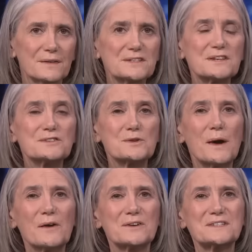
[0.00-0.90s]
This is
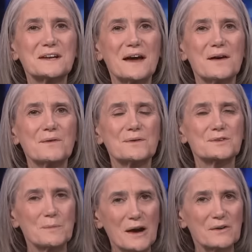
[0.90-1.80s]
Democracy Now!,
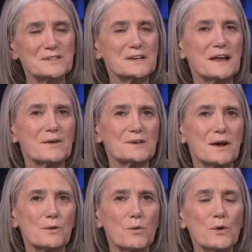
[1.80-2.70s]

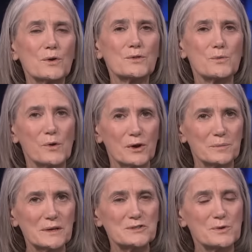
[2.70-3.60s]
democracynow.org, The War
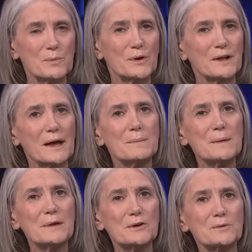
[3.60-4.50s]
and Peace Report.
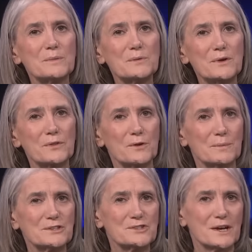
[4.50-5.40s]
I'm Amy Goodman with
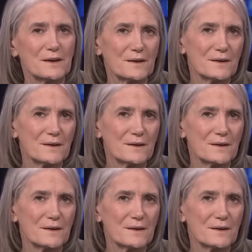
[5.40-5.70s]
Nermeen Shaikh.